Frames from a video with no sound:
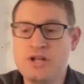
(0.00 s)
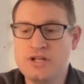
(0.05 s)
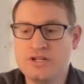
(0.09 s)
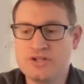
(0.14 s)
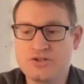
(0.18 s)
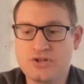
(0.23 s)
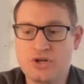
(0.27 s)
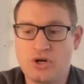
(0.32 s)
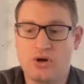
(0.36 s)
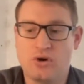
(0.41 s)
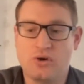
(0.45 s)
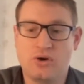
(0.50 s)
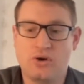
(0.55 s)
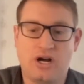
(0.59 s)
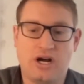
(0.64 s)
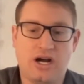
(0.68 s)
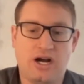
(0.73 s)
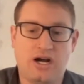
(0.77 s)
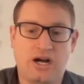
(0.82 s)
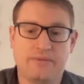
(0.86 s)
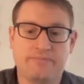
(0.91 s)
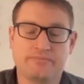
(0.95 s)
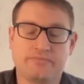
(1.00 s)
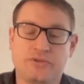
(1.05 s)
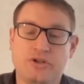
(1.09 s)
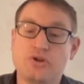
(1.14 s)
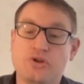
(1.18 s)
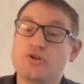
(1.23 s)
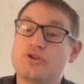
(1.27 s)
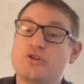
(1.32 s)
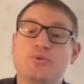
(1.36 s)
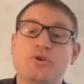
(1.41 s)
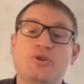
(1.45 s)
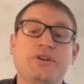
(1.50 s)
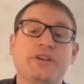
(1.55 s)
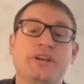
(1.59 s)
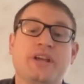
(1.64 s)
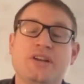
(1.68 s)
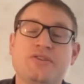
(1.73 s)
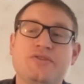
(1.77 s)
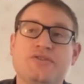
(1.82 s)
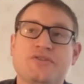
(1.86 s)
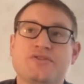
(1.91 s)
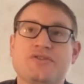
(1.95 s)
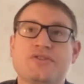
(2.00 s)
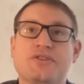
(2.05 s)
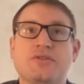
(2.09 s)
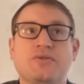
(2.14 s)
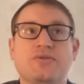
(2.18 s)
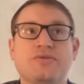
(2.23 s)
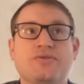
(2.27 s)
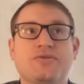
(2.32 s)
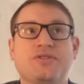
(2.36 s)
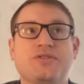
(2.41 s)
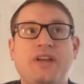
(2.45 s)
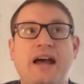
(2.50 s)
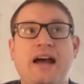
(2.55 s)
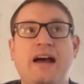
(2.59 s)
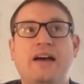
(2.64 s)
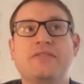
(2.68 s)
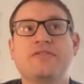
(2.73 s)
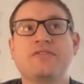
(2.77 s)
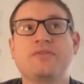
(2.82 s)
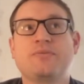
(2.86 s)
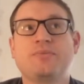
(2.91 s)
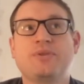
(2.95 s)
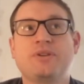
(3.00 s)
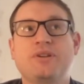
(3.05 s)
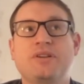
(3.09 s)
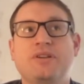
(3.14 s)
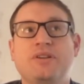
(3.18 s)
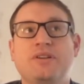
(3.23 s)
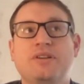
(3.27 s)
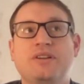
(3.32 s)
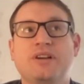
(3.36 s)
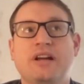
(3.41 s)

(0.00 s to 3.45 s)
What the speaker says: So your communication skills have to be